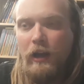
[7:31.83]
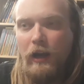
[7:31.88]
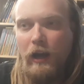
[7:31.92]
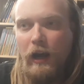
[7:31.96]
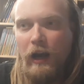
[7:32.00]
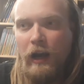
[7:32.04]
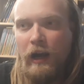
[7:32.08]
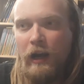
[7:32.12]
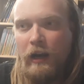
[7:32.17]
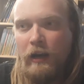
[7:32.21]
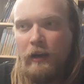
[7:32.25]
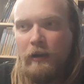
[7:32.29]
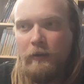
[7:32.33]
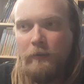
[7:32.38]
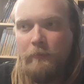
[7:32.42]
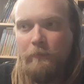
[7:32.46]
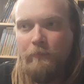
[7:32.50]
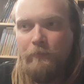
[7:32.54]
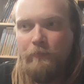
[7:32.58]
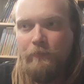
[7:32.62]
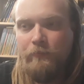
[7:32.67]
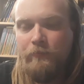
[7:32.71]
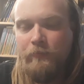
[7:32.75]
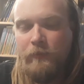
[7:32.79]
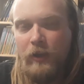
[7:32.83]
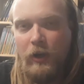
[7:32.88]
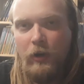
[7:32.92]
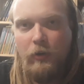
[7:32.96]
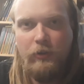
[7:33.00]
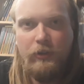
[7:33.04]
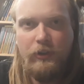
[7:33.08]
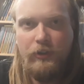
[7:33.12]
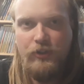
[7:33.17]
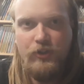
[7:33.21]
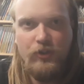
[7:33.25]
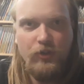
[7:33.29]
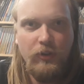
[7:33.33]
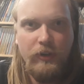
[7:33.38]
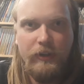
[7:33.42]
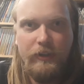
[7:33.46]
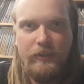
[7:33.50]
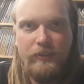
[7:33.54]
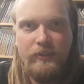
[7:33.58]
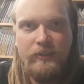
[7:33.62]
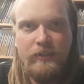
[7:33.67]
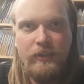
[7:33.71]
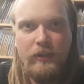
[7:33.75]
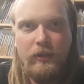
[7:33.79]
Go and enjoy
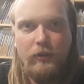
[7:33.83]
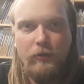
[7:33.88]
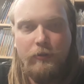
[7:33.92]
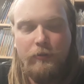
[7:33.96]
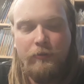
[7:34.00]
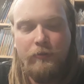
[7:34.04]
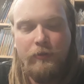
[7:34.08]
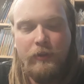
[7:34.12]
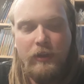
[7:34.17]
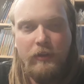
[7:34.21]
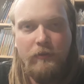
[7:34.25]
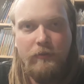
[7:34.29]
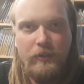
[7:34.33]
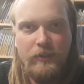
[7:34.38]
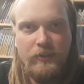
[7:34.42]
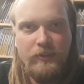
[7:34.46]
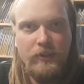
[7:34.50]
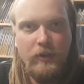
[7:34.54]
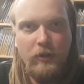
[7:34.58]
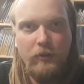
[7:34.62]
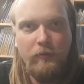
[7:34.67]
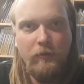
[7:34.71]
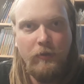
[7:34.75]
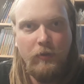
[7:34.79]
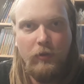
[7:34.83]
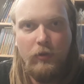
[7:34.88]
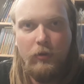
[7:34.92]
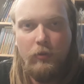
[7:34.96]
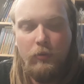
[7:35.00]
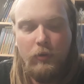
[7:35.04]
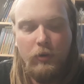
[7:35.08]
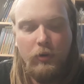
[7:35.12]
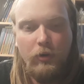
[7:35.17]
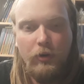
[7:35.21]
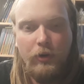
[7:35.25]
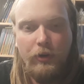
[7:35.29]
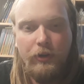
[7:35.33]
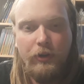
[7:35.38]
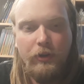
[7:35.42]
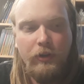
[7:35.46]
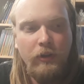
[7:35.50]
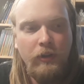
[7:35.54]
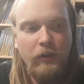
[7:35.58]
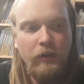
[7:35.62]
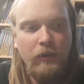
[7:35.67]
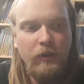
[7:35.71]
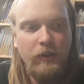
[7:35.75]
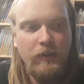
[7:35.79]
yourself. Give yourself a reward."
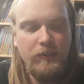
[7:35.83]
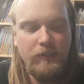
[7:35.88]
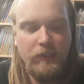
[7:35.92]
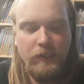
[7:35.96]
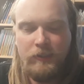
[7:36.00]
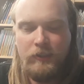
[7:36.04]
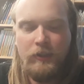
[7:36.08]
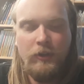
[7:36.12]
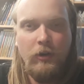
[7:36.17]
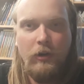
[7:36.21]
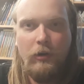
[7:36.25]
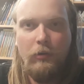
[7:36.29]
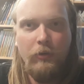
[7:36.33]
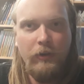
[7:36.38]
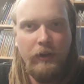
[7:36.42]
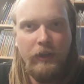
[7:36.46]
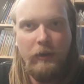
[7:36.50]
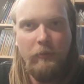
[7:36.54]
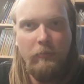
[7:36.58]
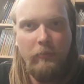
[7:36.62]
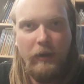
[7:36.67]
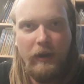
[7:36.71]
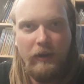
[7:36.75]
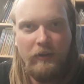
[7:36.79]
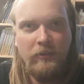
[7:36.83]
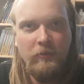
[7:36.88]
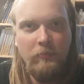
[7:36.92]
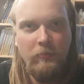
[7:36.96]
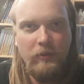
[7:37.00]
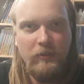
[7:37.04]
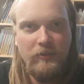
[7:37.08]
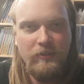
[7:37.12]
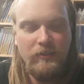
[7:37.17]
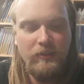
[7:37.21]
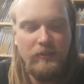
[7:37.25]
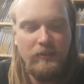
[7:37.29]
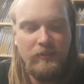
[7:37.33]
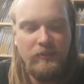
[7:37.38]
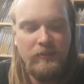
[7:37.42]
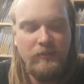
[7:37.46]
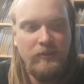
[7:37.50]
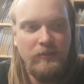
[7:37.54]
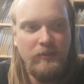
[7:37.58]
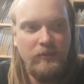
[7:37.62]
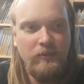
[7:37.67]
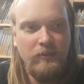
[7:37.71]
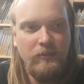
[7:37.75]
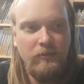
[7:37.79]
He's like, "No, I want to get back to
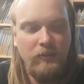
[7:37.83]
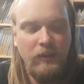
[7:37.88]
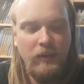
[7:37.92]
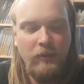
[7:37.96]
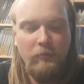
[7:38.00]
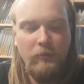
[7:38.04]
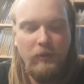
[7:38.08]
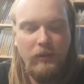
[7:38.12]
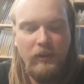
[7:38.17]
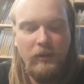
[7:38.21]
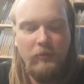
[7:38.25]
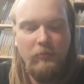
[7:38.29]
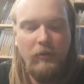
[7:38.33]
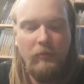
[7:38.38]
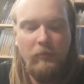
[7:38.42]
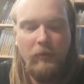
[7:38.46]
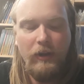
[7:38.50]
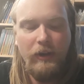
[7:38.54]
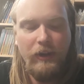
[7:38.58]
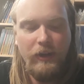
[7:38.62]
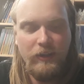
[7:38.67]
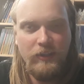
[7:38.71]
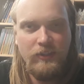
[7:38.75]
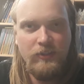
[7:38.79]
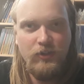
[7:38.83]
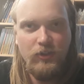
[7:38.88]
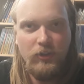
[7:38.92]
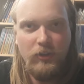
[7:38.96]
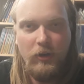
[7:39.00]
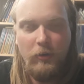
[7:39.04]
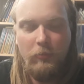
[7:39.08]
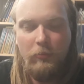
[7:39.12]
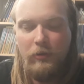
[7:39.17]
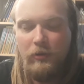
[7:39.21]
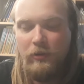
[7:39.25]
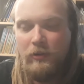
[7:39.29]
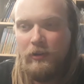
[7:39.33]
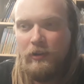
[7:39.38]
business. Give me my next job."